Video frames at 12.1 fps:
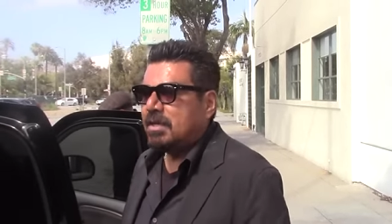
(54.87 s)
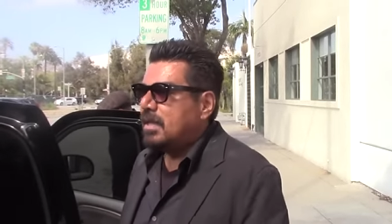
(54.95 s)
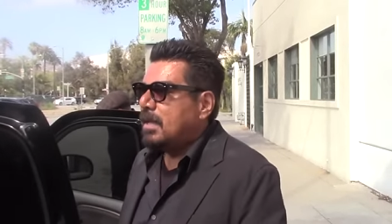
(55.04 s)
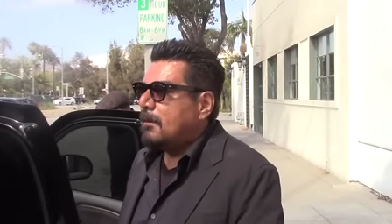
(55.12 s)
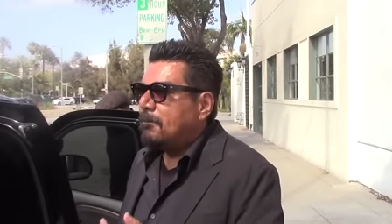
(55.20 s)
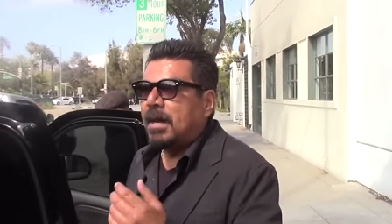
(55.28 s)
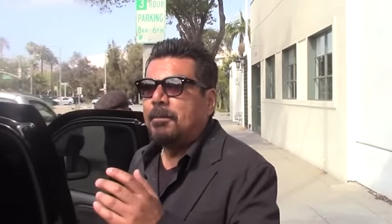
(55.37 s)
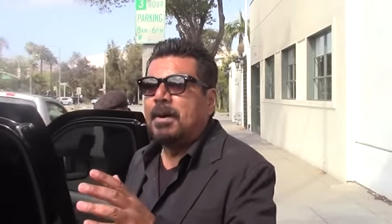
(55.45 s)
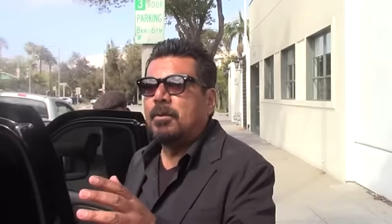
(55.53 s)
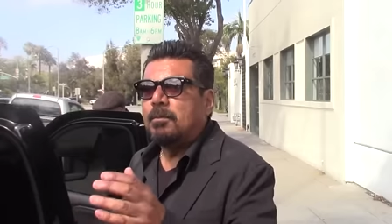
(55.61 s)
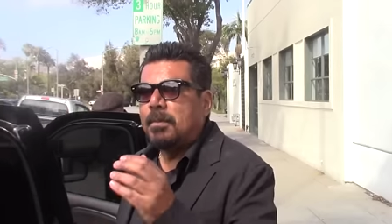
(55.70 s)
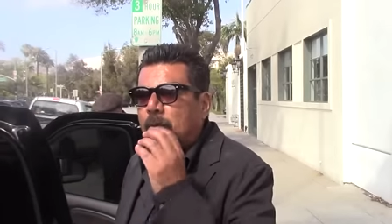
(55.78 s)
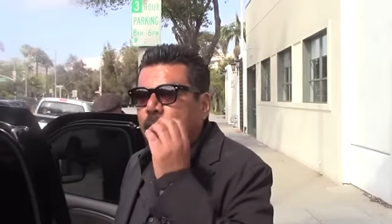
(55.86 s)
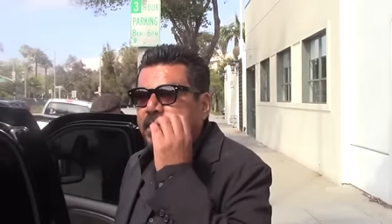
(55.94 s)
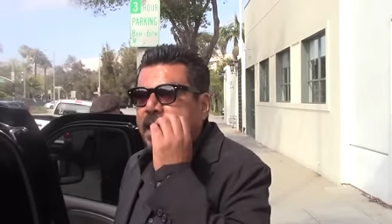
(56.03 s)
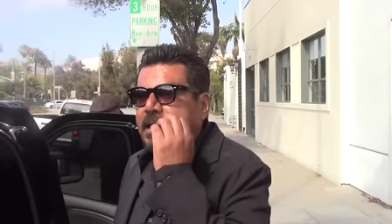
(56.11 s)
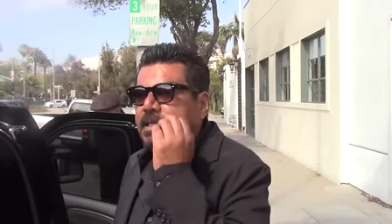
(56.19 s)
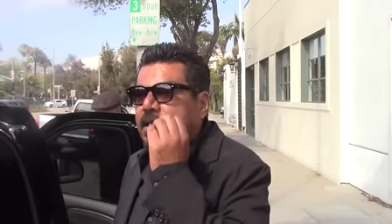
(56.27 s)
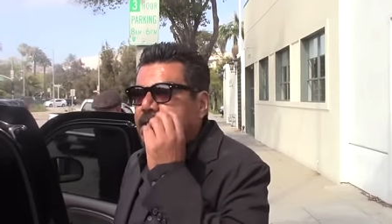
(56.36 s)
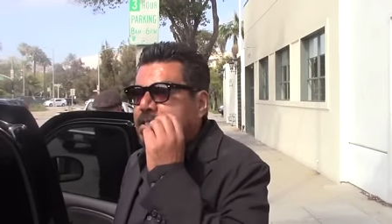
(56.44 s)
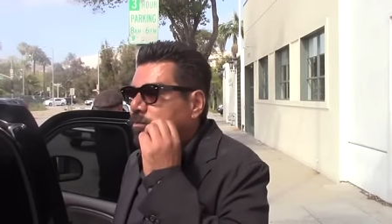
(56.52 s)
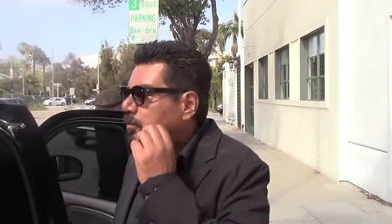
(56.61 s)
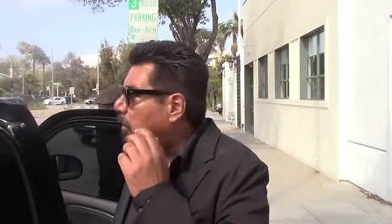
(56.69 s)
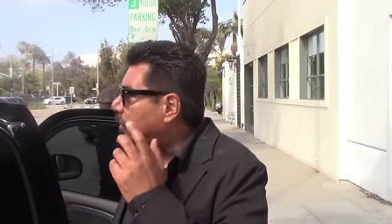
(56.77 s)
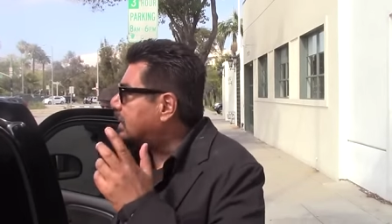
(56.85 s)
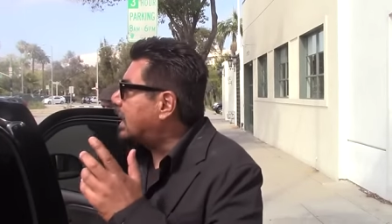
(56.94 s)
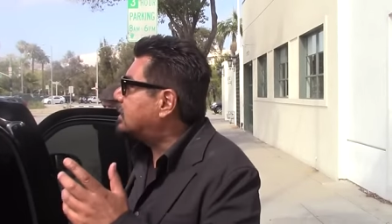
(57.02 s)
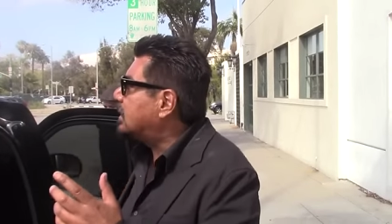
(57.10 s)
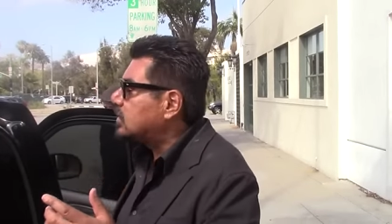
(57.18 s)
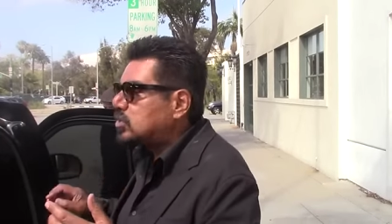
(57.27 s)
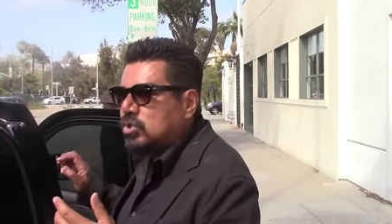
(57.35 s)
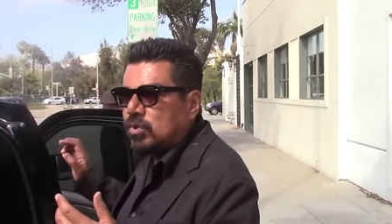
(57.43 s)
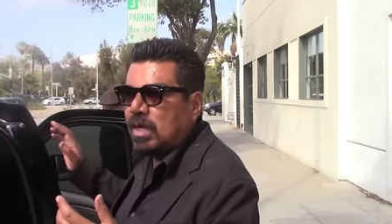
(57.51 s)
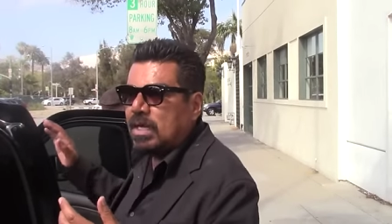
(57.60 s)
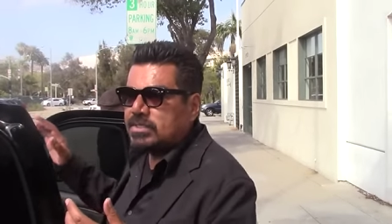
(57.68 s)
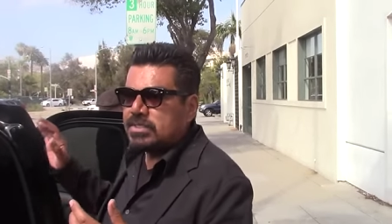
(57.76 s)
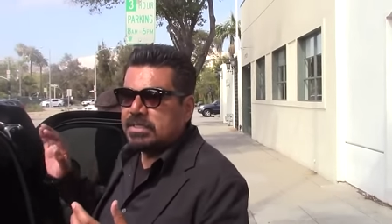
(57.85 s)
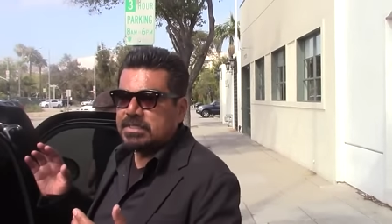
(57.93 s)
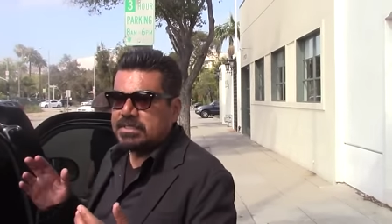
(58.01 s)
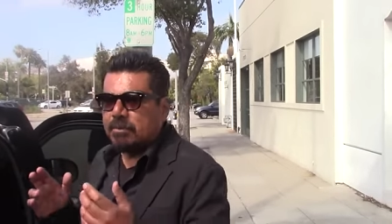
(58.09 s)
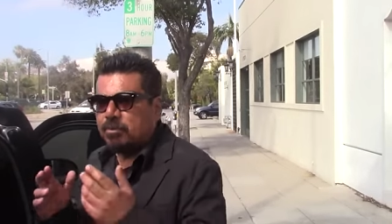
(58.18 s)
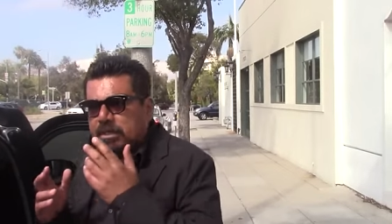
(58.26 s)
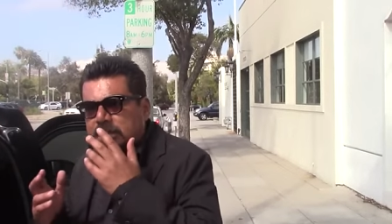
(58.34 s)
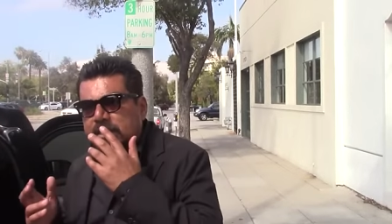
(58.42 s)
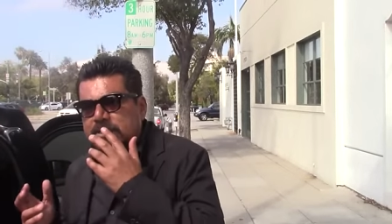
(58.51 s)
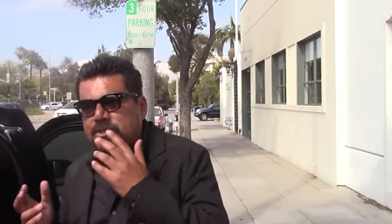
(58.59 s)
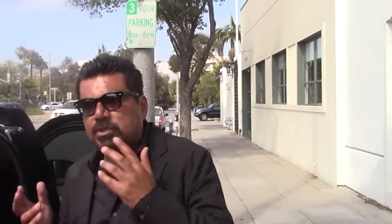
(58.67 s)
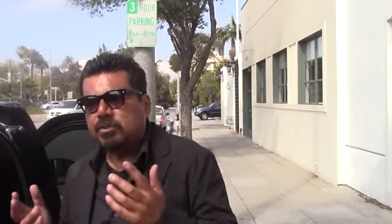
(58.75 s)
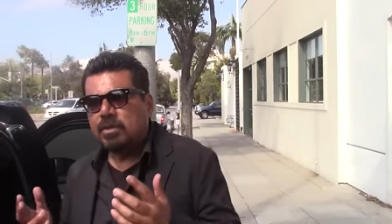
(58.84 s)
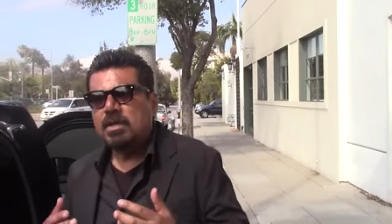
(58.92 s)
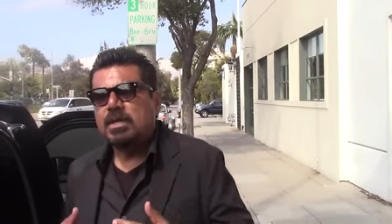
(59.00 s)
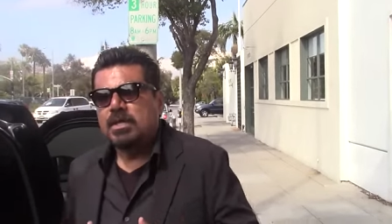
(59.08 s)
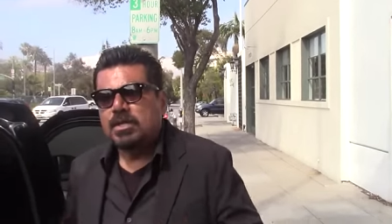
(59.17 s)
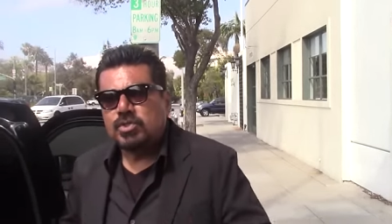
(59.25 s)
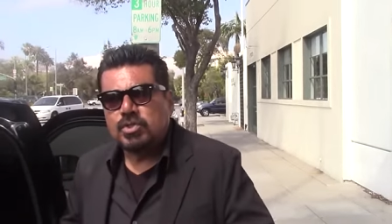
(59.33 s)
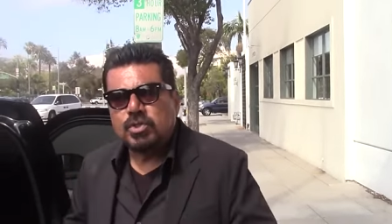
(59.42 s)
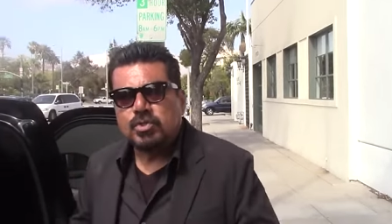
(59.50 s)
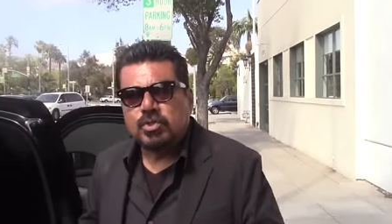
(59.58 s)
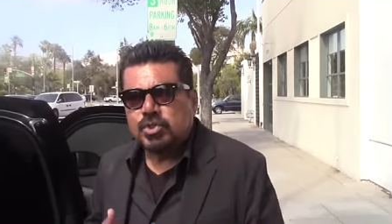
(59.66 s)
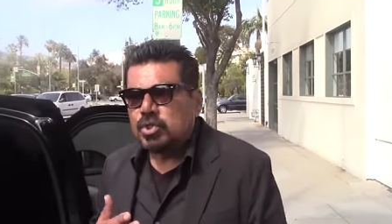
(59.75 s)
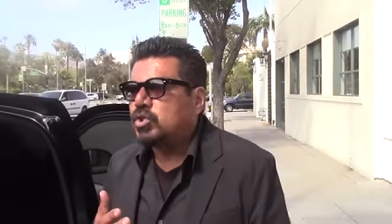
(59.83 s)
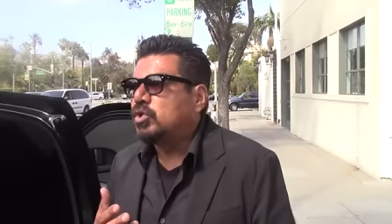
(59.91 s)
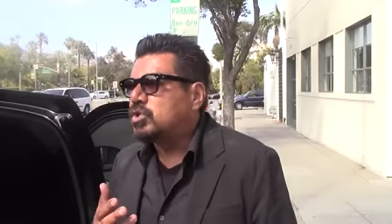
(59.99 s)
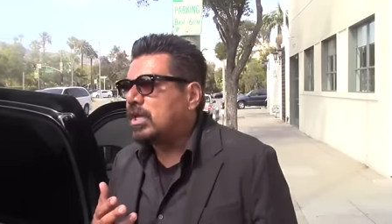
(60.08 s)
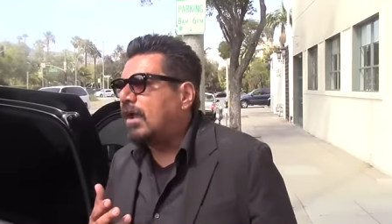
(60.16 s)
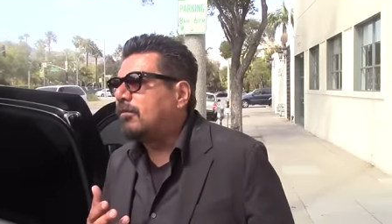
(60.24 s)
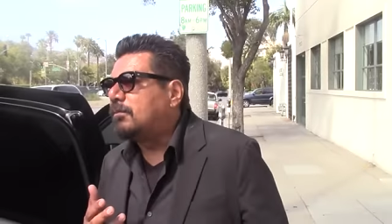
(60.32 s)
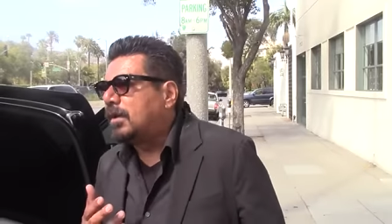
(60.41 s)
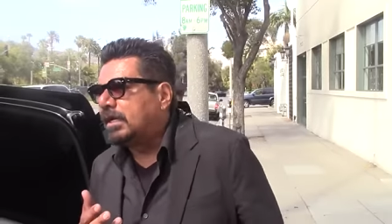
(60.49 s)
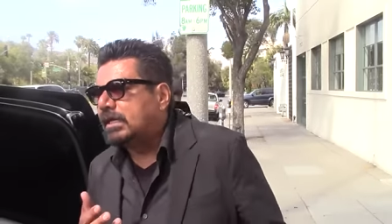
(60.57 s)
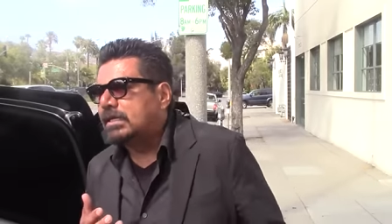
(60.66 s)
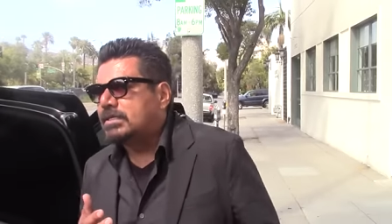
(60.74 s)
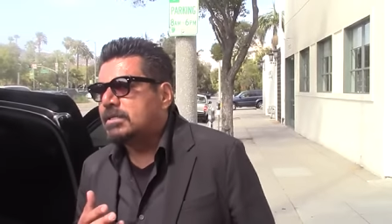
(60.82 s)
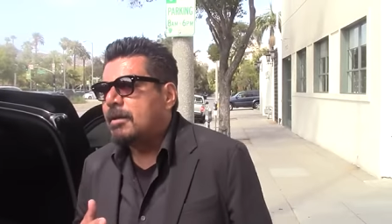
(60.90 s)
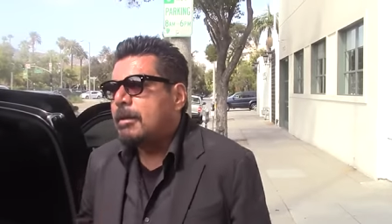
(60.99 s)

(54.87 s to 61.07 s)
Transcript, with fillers: But it's a but, but, but what that does, But what that does to us is, and what it does to, to should do to everybody is,